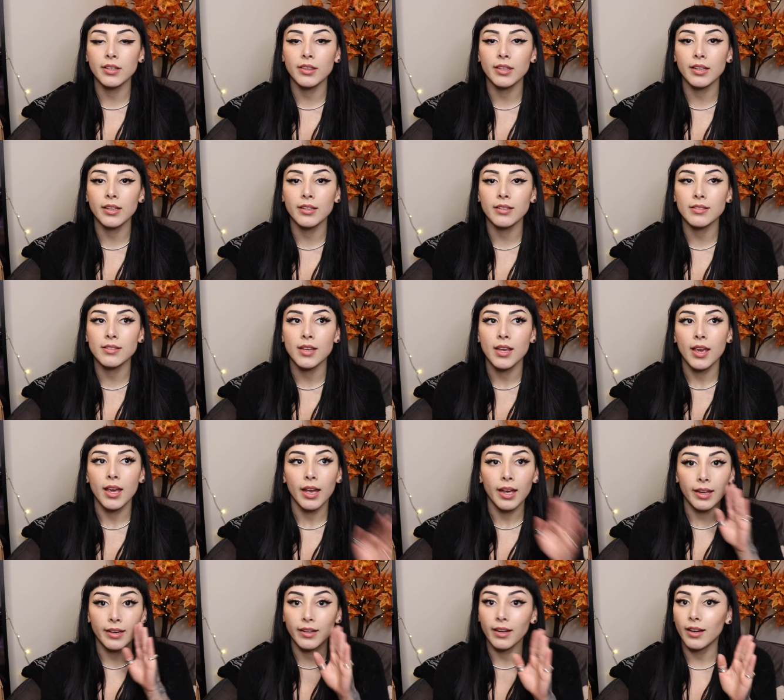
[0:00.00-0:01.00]
things
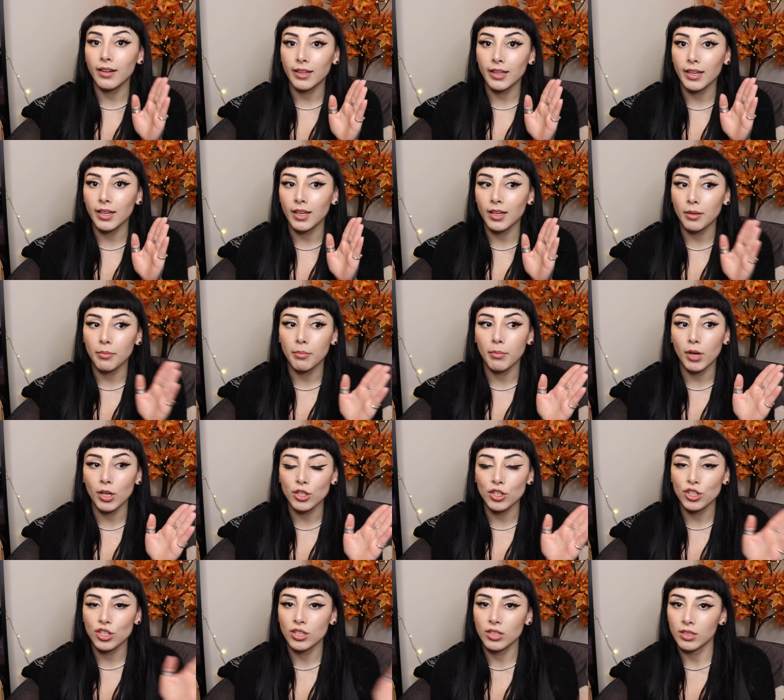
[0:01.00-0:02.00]
and not getting
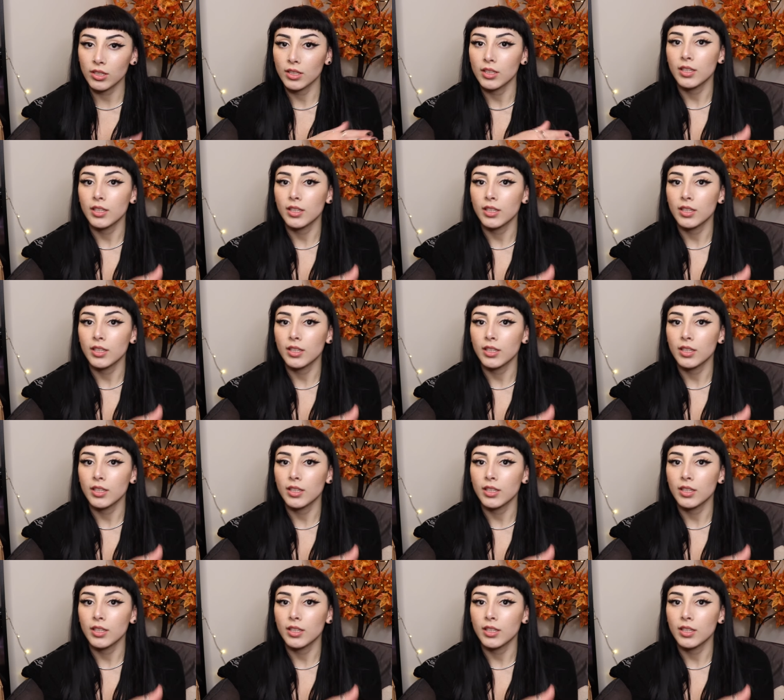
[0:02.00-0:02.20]
much